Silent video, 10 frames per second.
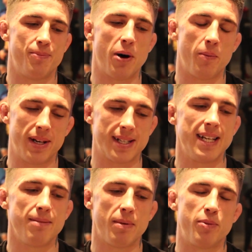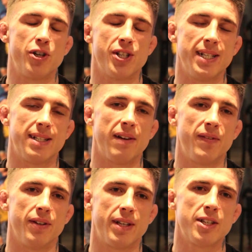But when I seen person, he's
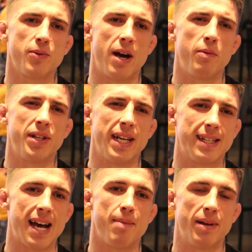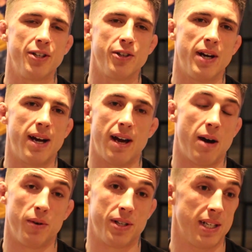different. That's what I wanted to tap into.
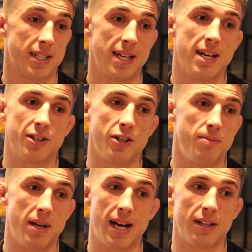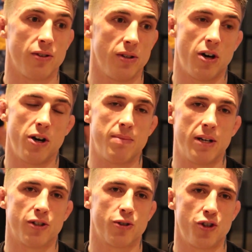I wanted to say that to him. He acted all the hard
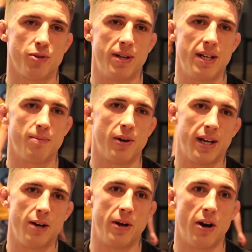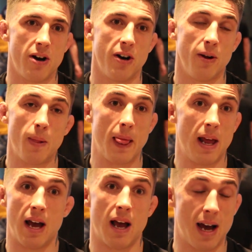man on social media, but here we are.
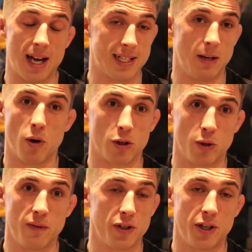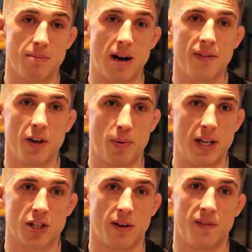I actually walked over to him after the
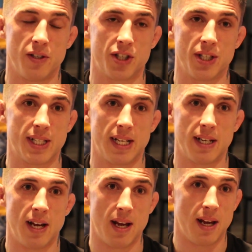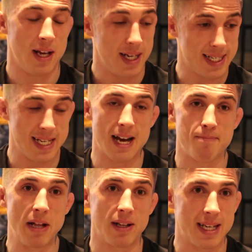press conference and said, "You see
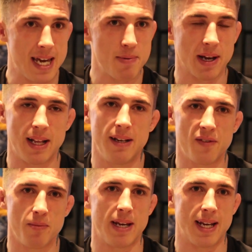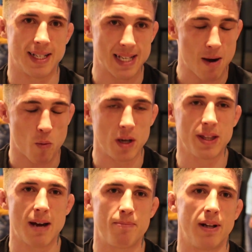that belt? Keep it clean for me, because I want
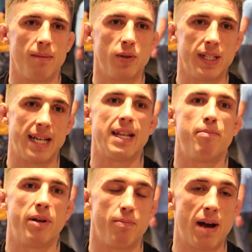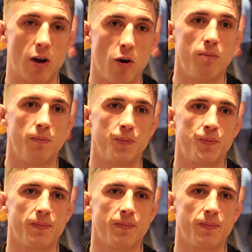that belt. I'm going to take that belt back home.